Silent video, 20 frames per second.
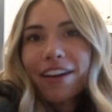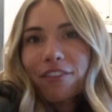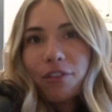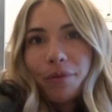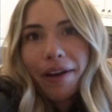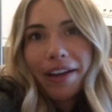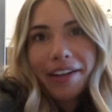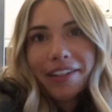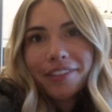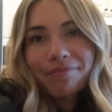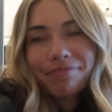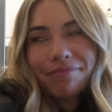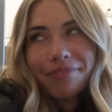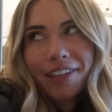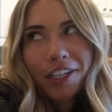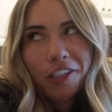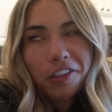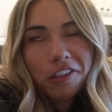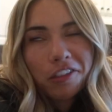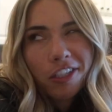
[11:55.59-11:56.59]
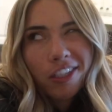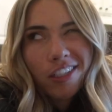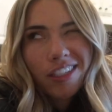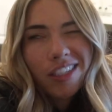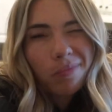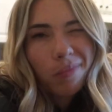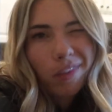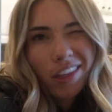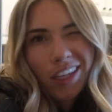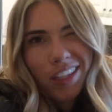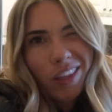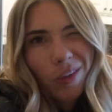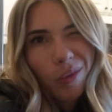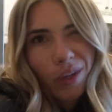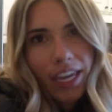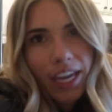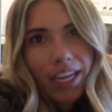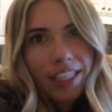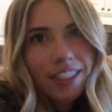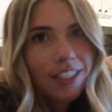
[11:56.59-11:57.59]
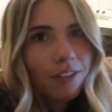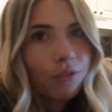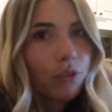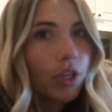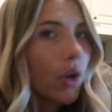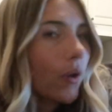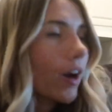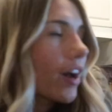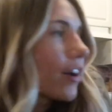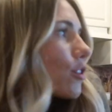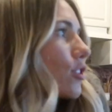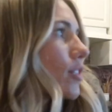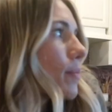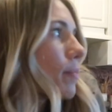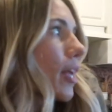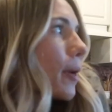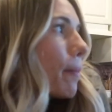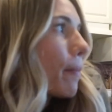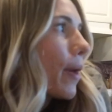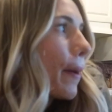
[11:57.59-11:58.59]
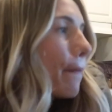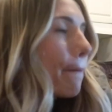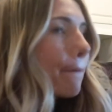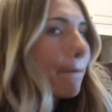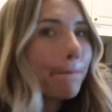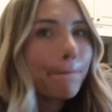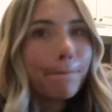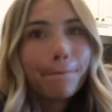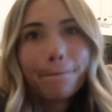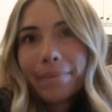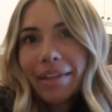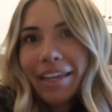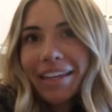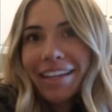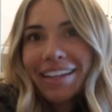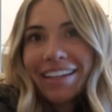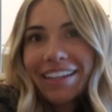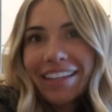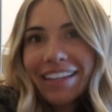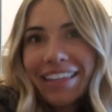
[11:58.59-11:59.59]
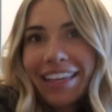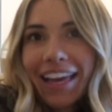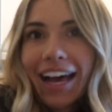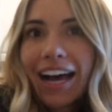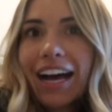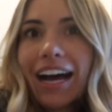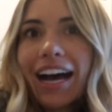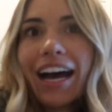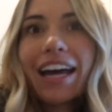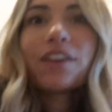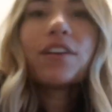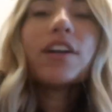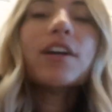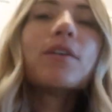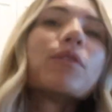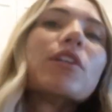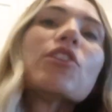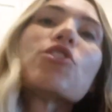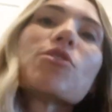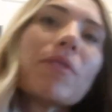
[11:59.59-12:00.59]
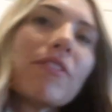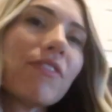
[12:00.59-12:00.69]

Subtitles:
never mind. I do get dressed up in like the weekends if we go out or something, but. Yeah, I don't know, it should